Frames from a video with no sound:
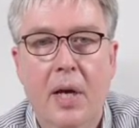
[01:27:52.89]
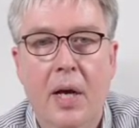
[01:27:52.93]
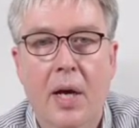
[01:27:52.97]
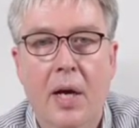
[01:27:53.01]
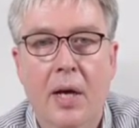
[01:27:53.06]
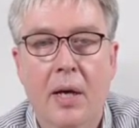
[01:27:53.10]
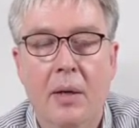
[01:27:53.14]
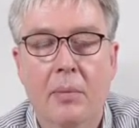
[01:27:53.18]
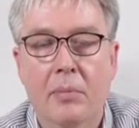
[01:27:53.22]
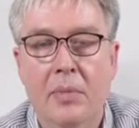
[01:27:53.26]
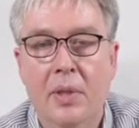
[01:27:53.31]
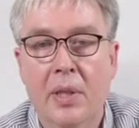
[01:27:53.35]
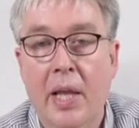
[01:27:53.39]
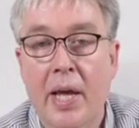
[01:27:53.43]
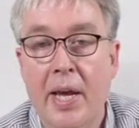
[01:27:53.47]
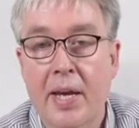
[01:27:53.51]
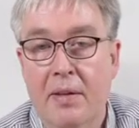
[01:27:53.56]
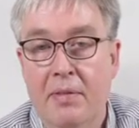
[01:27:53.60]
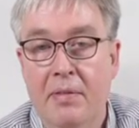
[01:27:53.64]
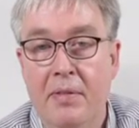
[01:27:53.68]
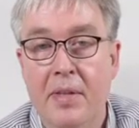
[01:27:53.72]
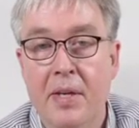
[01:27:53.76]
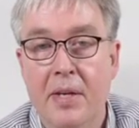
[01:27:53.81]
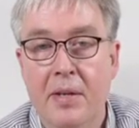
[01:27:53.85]
um,
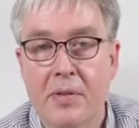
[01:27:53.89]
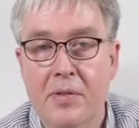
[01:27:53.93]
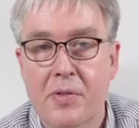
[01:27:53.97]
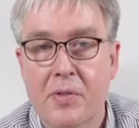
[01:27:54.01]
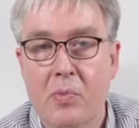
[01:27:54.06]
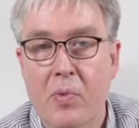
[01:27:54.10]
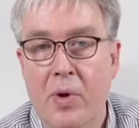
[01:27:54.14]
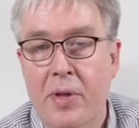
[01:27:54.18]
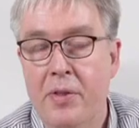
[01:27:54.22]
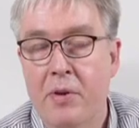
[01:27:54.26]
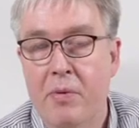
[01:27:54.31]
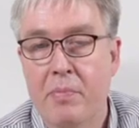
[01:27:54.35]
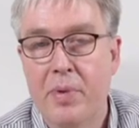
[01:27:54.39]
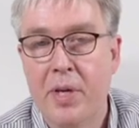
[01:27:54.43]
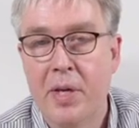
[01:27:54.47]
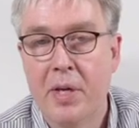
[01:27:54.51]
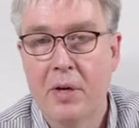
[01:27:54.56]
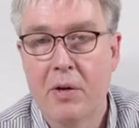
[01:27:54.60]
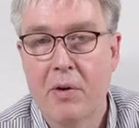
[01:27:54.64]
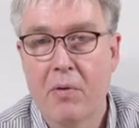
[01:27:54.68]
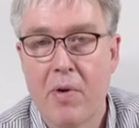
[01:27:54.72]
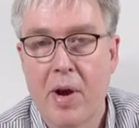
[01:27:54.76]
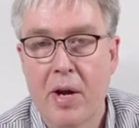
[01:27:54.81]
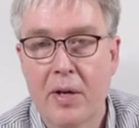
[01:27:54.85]
like this when they're being
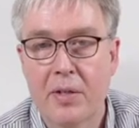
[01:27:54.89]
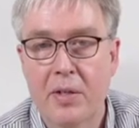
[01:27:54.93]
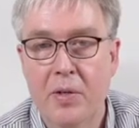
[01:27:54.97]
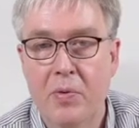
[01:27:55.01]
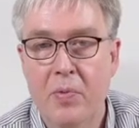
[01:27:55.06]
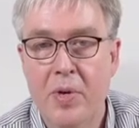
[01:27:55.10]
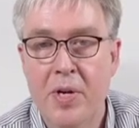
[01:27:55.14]
corrected.